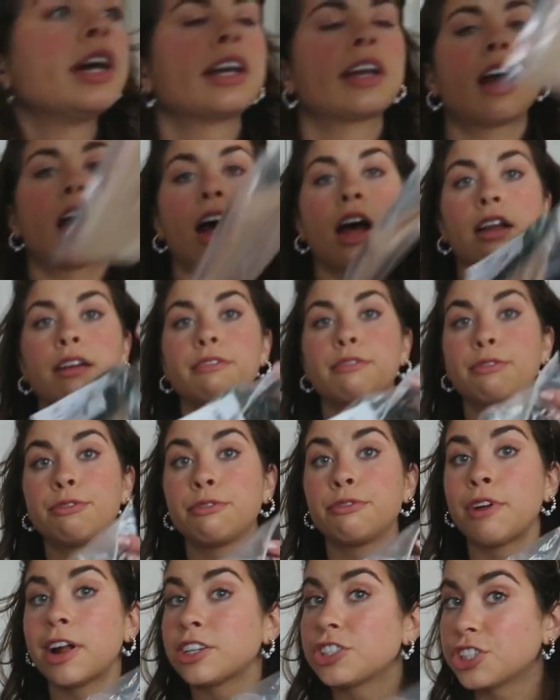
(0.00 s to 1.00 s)
I got
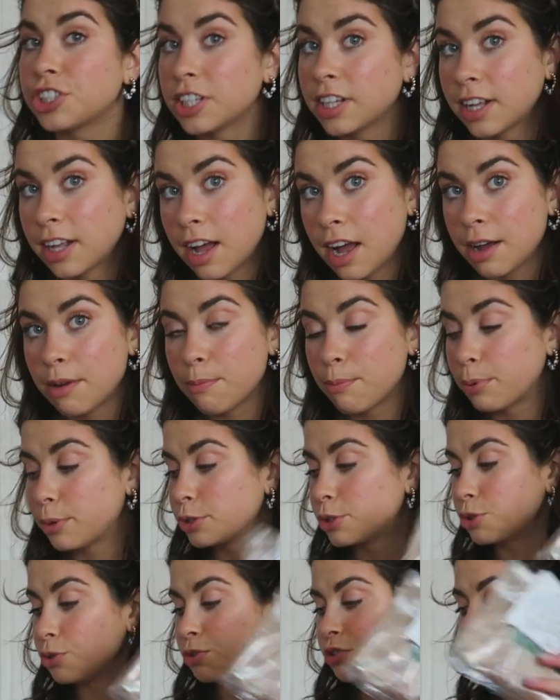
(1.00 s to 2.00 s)
freshly cut
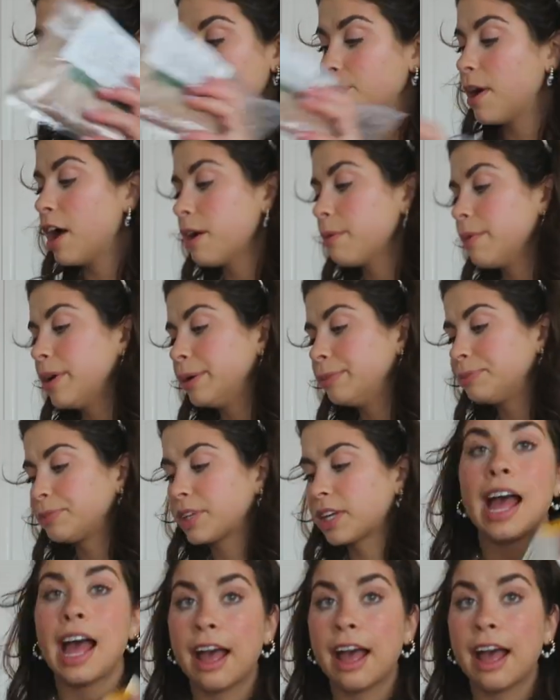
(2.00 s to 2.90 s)
prosciutto di Parma.